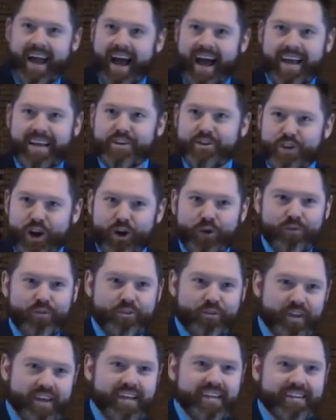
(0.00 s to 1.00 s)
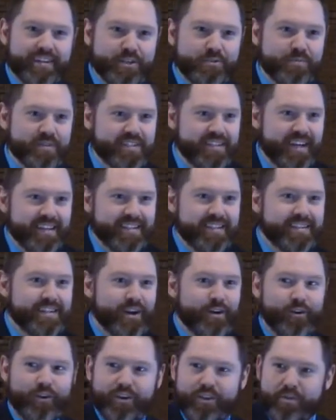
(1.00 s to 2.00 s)
I don't think this was
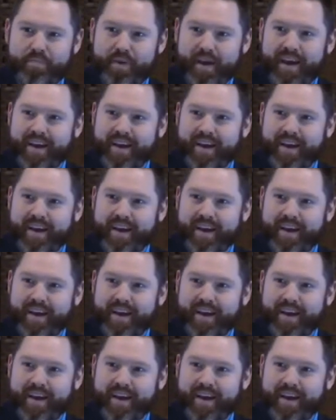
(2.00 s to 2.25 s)
necessarily the